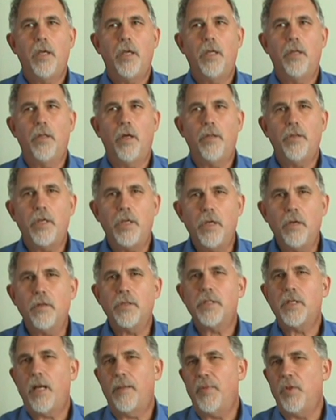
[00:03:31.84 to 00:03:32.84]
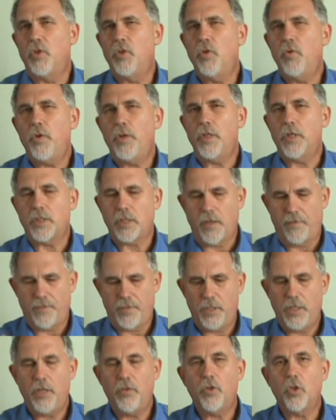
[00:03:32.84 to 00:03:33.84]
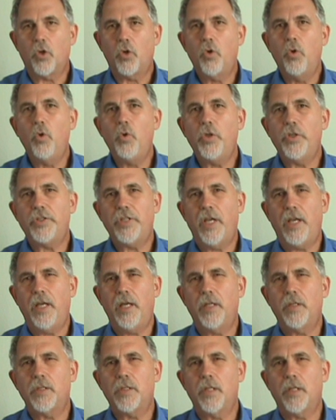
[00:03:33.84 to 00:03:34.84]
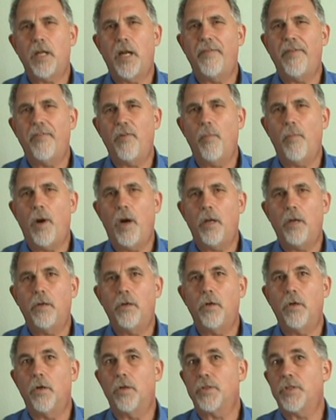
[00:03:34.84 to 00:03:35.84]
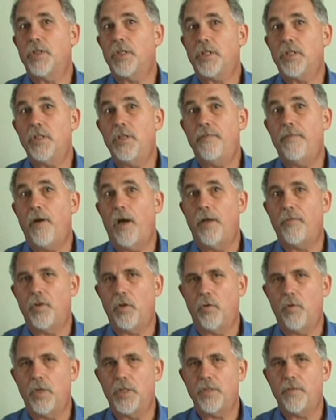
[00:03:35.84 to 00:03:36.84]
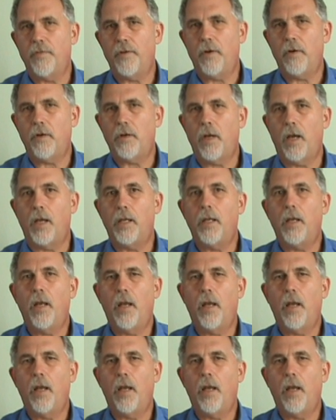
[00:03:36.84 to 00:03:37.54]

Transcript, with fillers: In the years that I've been doing this, I've seen the coolest hands that I've ever monitored are 65 degrees Fahrenheit,